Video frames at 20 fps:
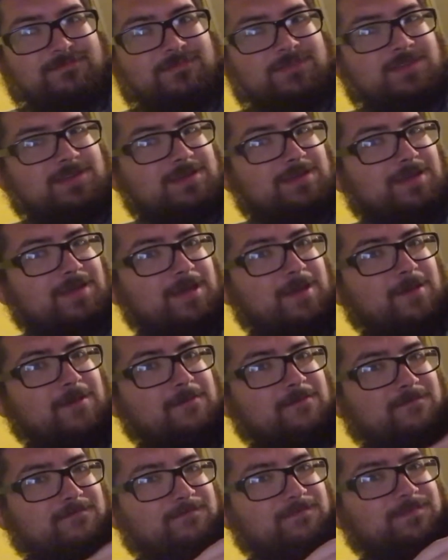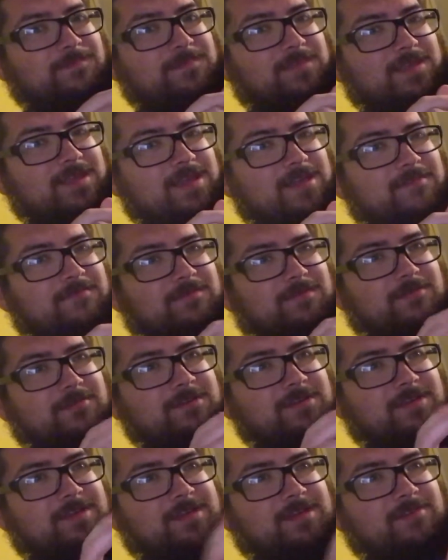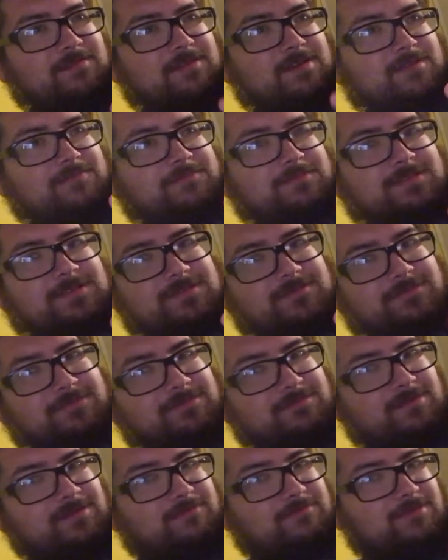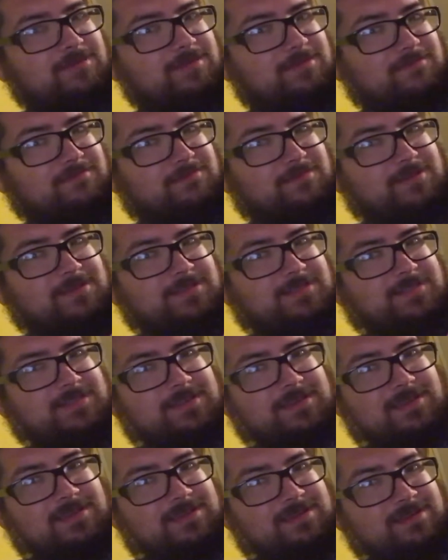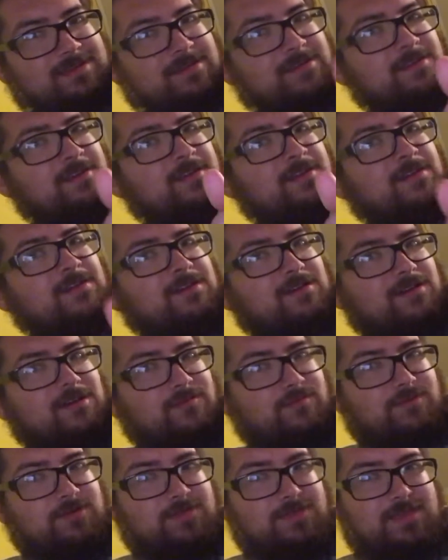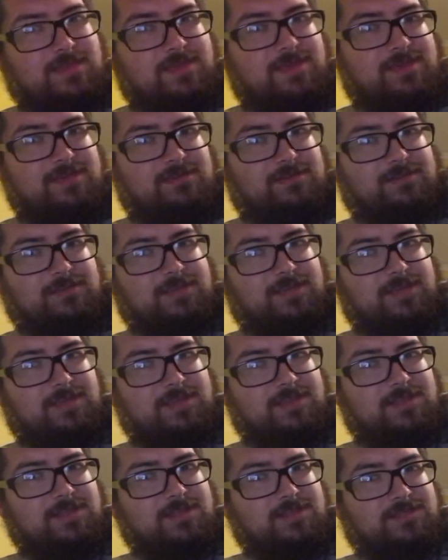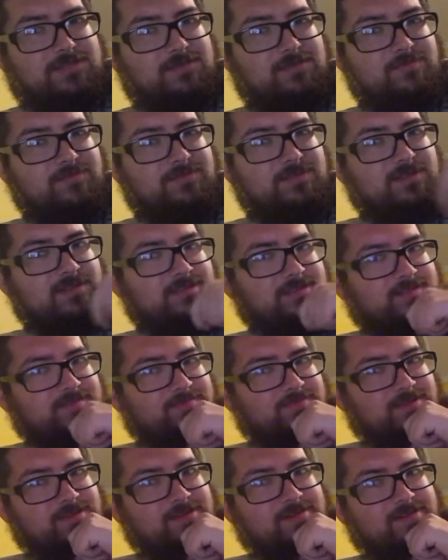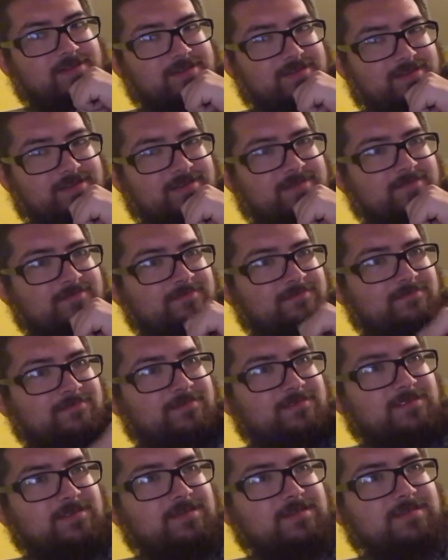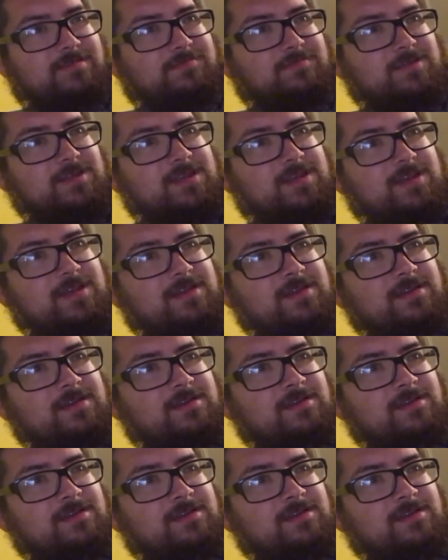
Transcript: yeah, if you want to go um, sub to my brother Peyton, yeah, I'll put the link in the description of this video, yeah. It's been, uh,